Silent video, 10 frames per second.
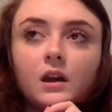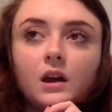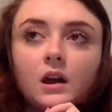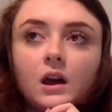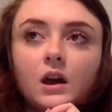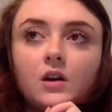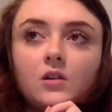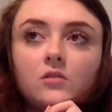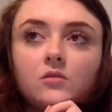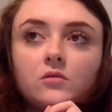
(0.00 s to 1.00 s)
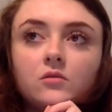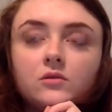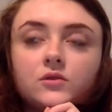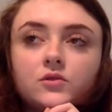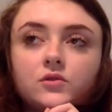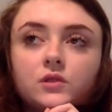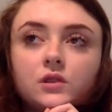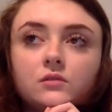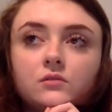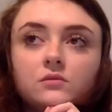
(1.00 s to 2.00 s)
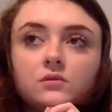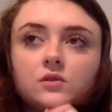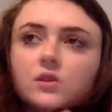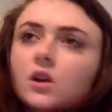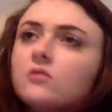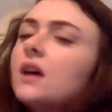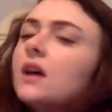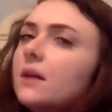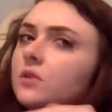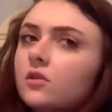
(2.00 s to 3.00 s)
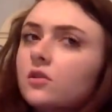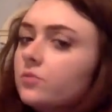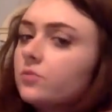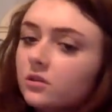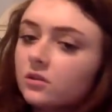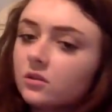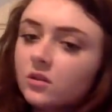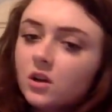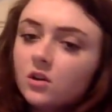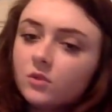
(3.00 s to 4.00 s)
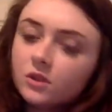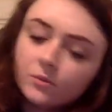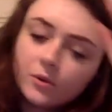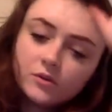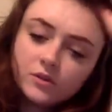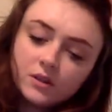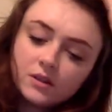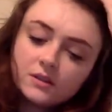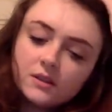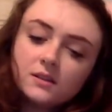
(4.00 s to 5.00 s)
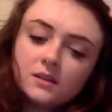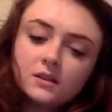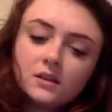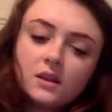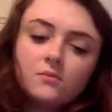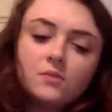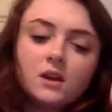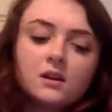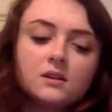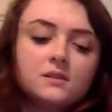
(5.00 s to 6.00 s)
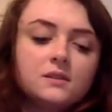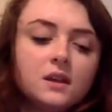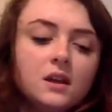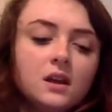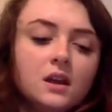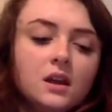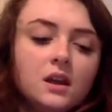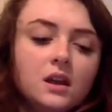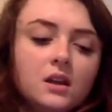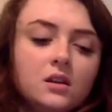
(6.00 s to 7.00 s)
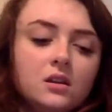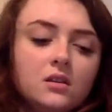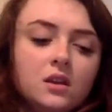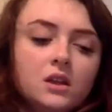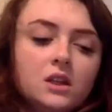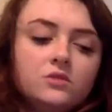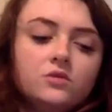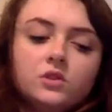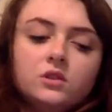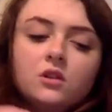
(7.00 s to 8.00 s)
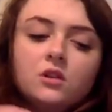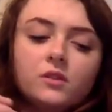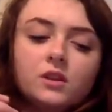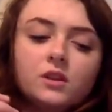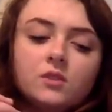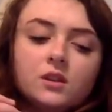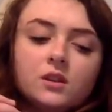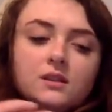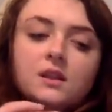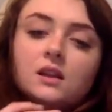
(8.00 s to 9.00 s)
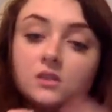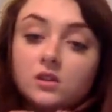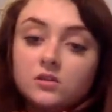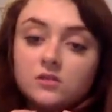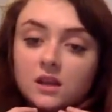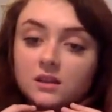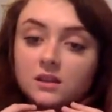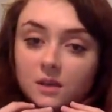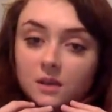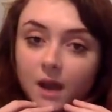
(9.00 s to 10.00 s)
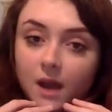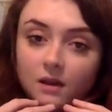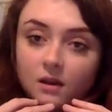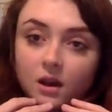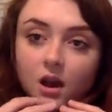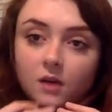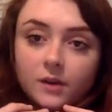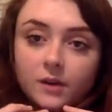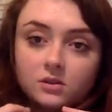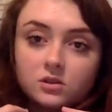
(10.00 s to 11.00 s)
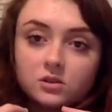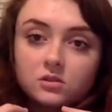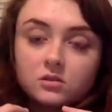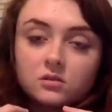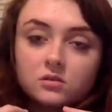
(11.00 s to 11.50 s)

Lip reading: how slow time goes when you're posting consistently, because and you don't really realize it until you take a step back how much